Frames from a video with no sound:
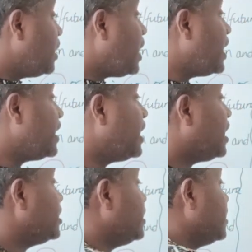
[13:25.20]
I
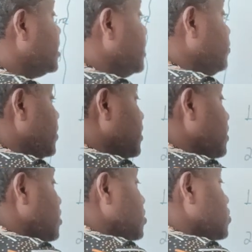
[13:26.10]
had her number.
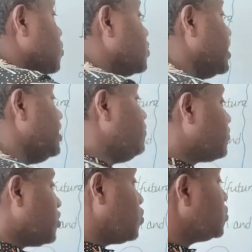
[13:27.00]
So the if
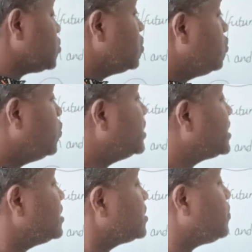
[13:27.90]
clause
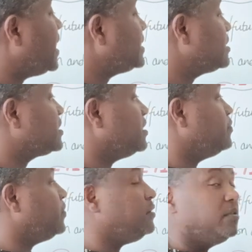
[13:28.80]
with its past
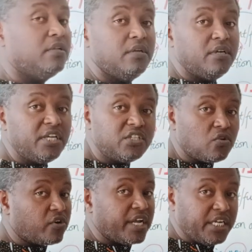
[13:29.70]
simple is
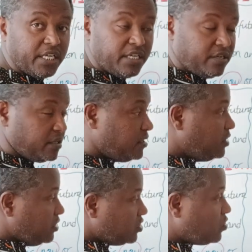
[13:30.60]
already here.
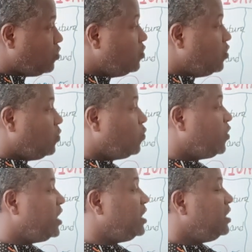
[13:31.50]
So
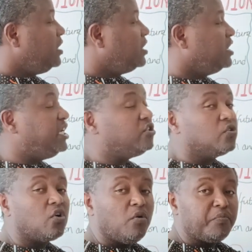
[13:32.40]
we need to
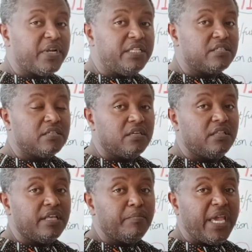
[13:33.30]
complete
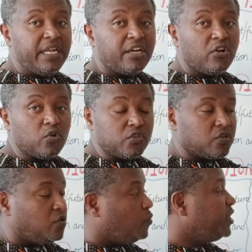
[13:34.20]
the main clause,
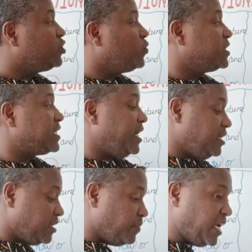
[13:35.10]
which we say
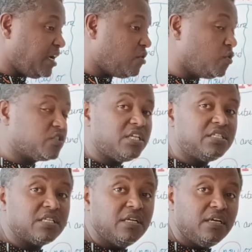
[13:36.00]
the main clause
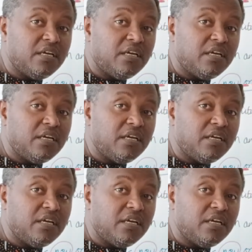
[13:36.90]
is